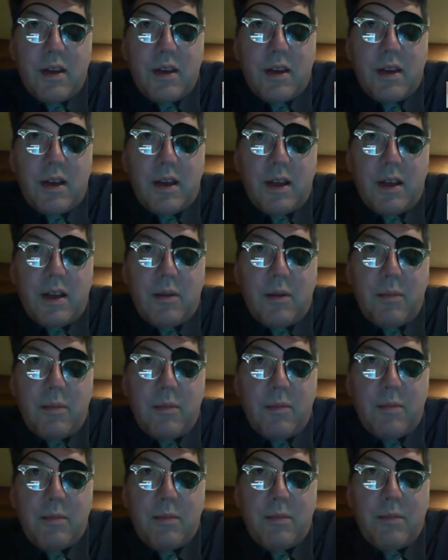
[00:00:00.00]

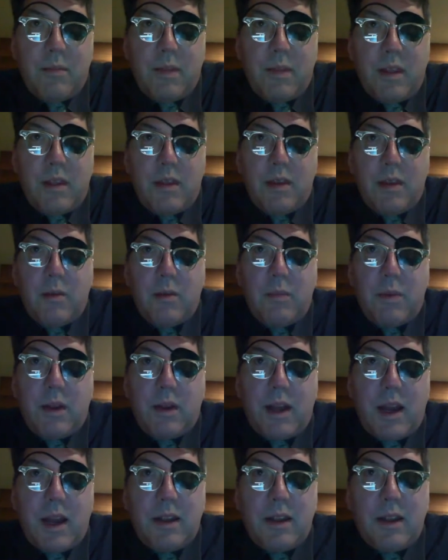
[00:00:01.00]

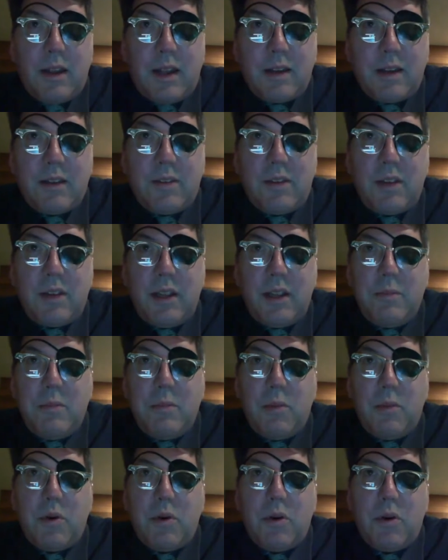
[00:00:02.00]
But I'd like to see
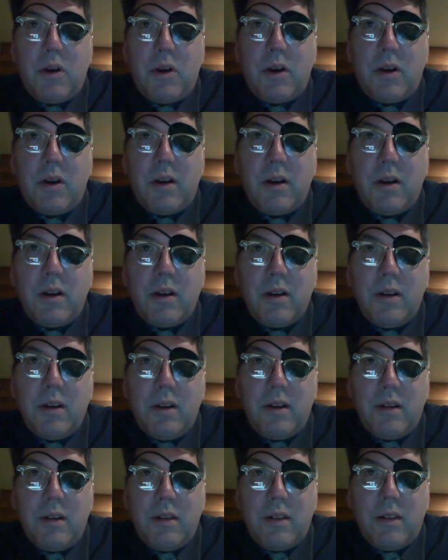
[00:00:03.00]
more,
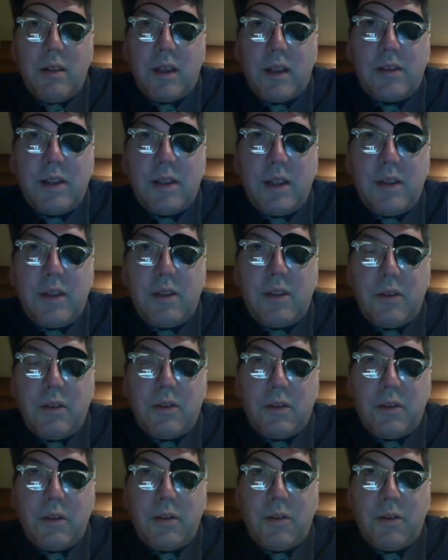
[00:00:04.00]
like I said,
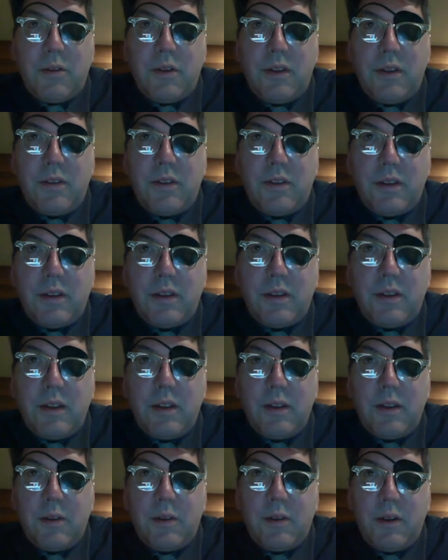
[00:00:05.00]
sort of
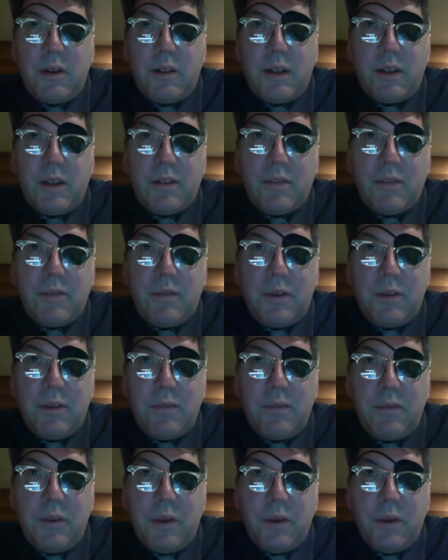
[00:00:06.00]
360, 30,000
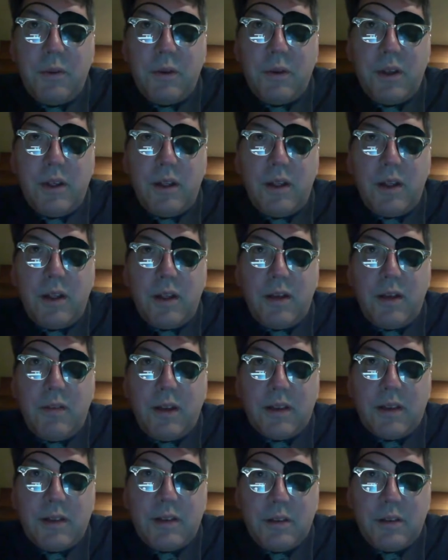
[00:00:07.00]
foot view
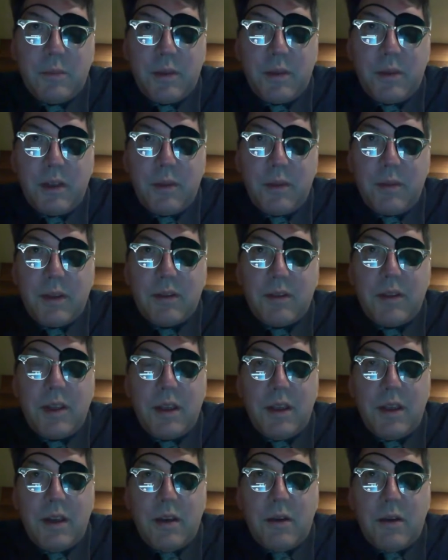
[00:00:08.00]
of accessibility, because
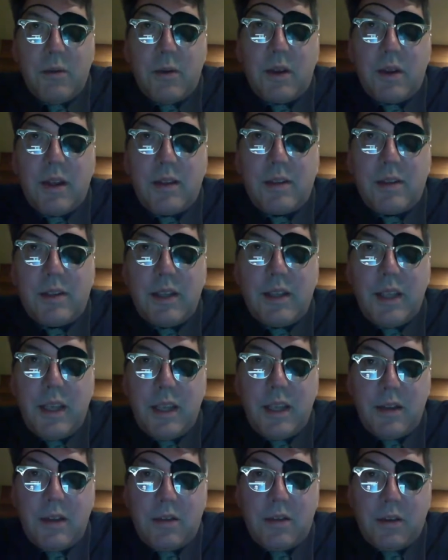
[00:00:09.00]
what I see
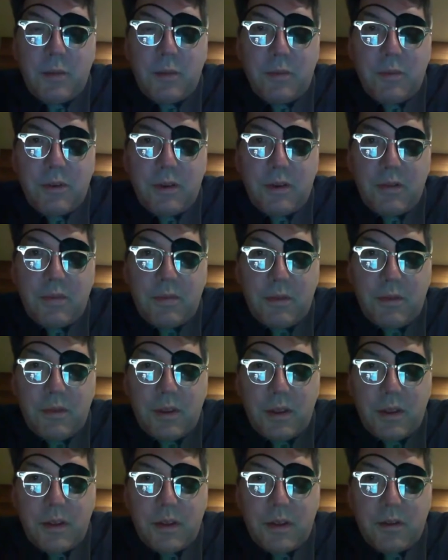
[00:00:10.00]
in terms of
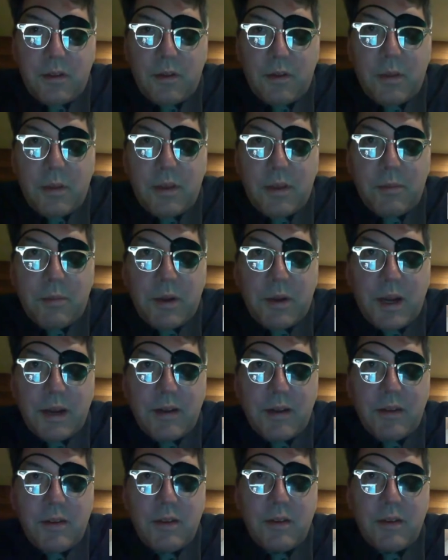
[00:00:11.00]
sort of best
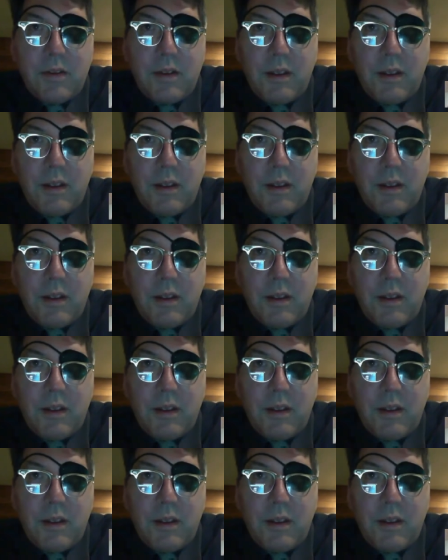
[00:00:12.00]
practices,